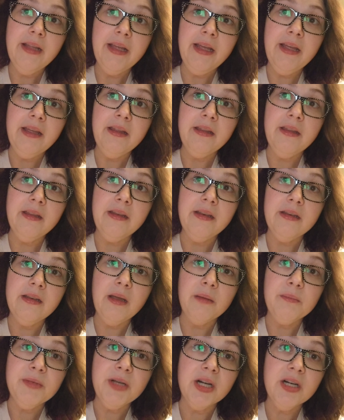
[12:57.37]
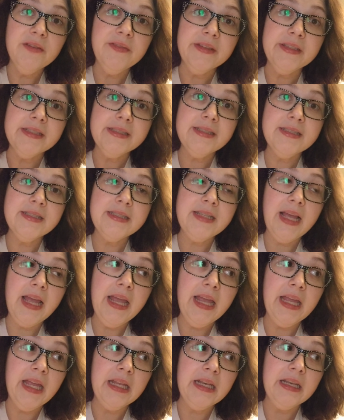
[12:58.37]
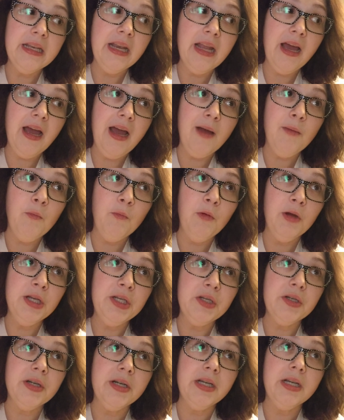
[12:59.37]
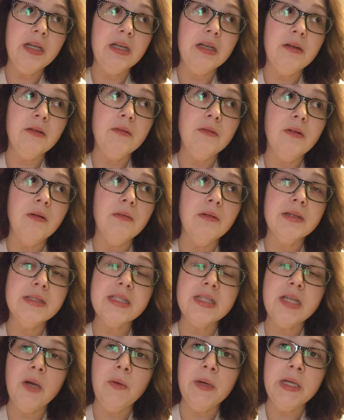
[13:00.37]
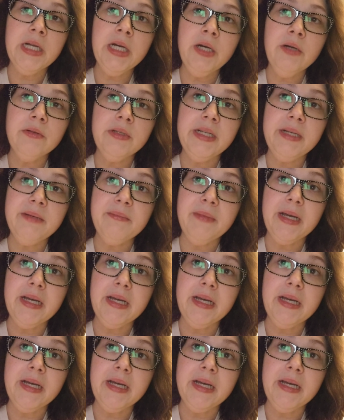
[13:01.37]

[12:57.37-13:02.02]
and I'm nervous, and I'm wondering what's going on in